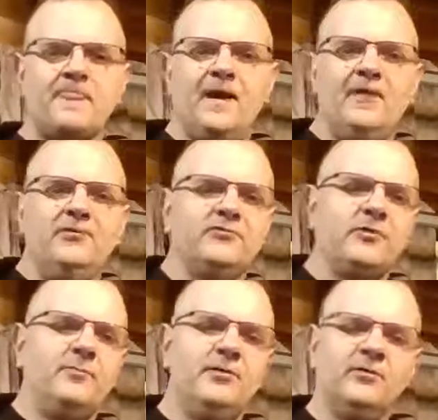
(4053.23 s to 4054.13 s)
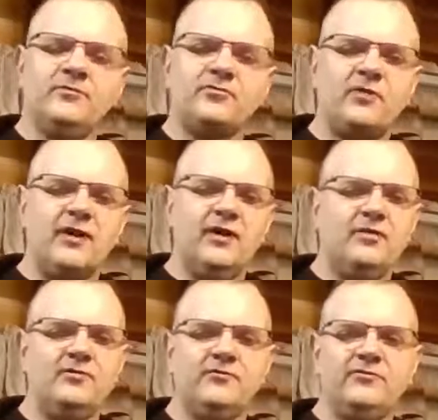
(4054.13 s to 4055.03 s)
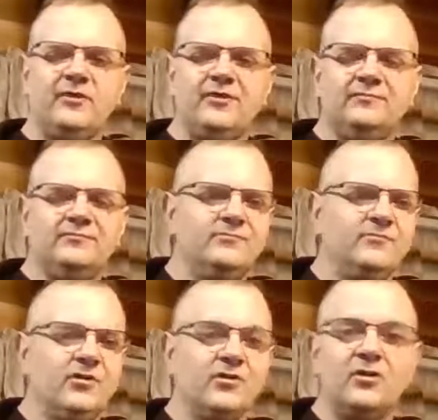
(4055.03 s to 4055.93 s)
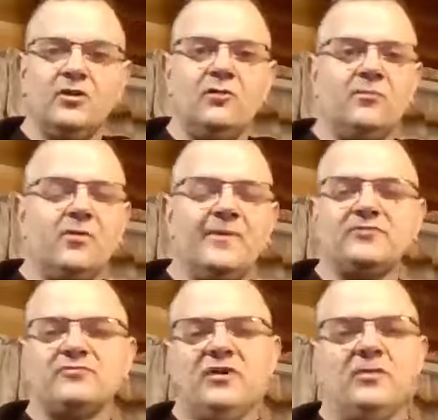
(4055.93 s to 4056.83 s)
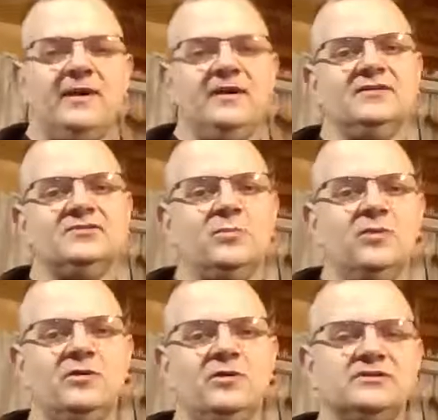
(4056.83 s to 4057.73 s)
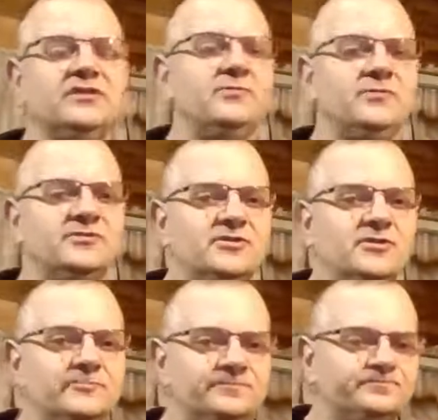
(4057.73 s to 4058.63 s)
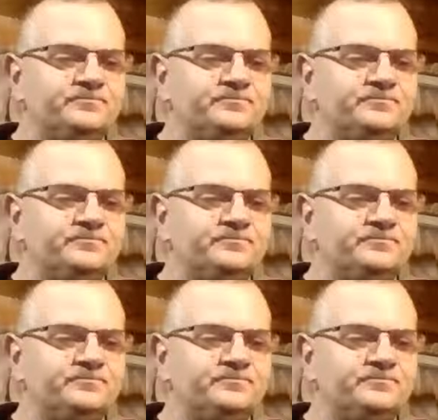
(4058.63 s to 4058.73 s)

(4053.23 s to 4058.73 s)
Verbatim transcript: and you'll start building the trails and learn a little more about trail maintenance and what goes into it too.